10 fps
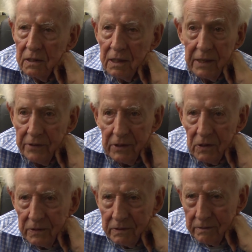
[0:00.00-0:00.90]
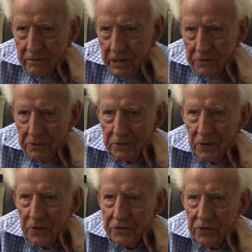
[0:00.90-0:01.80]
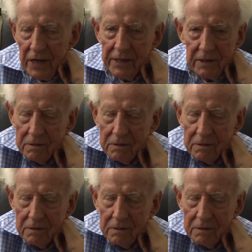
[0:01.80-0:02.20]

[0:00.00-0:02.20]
and teachers are on strike,